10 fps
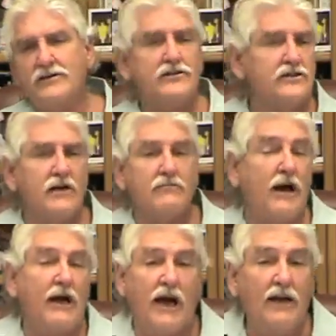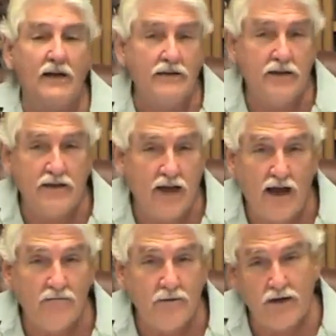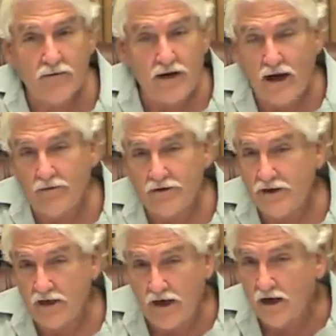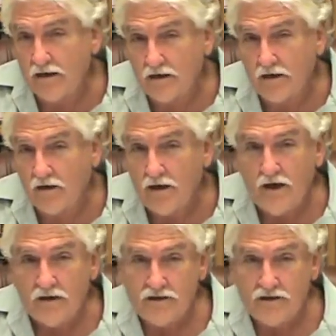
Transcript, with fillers: She said, my island didn't have meat when I was a young girl.